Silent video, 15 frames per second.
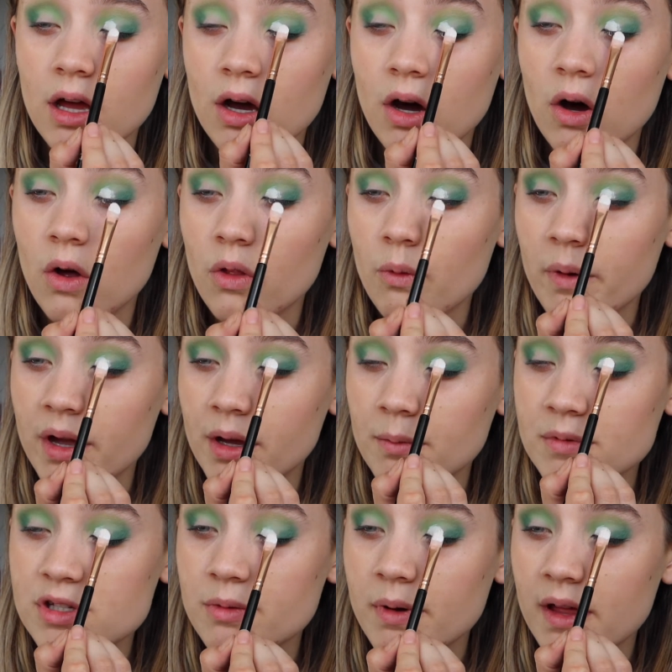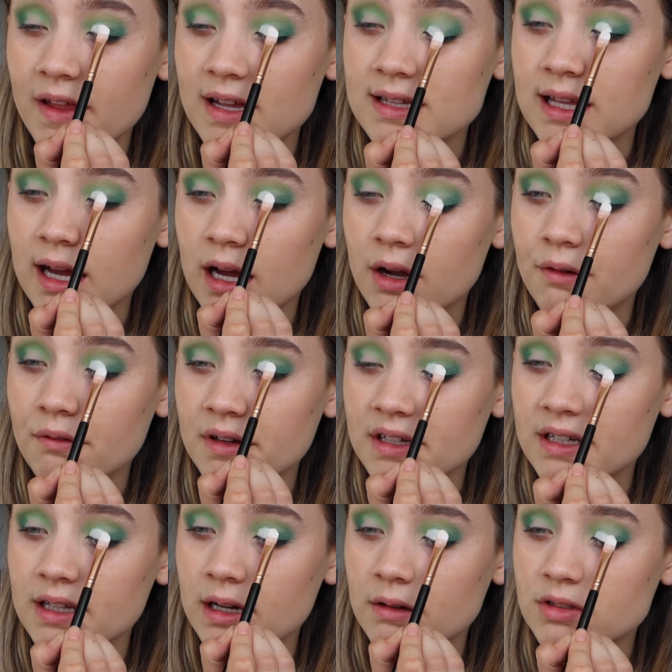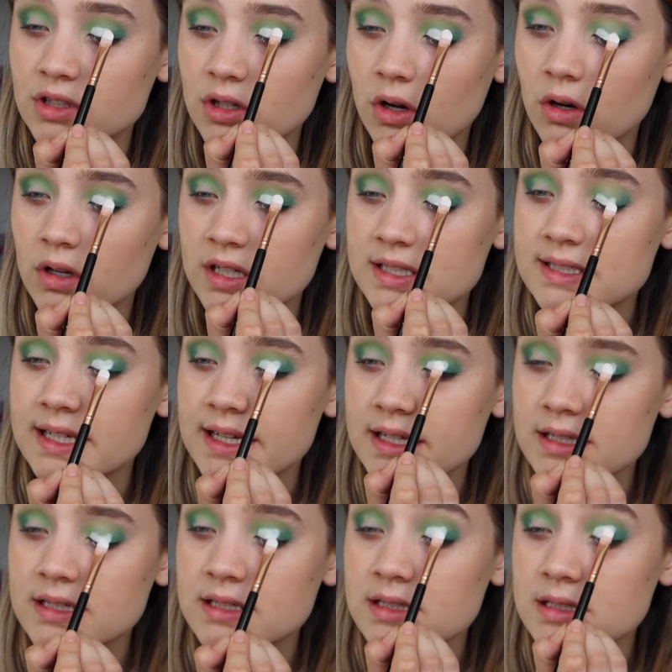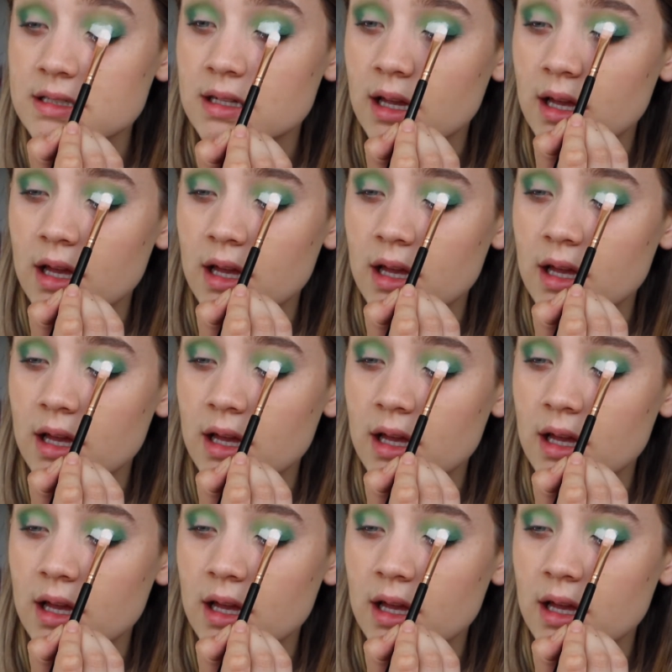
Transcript: all the way up to where that dark green in the outer corner sits.